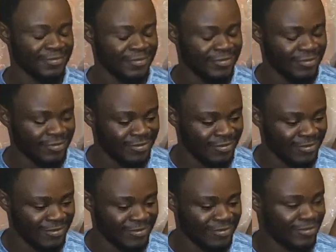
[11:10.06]

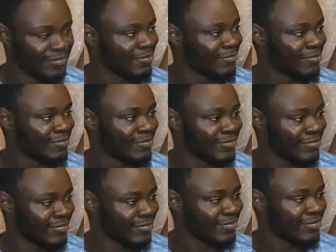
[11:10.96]

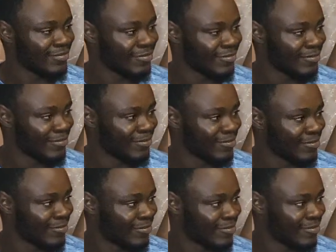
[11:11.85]

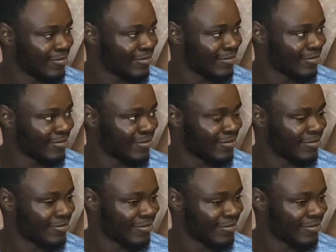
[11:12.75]
This person isn't speaking.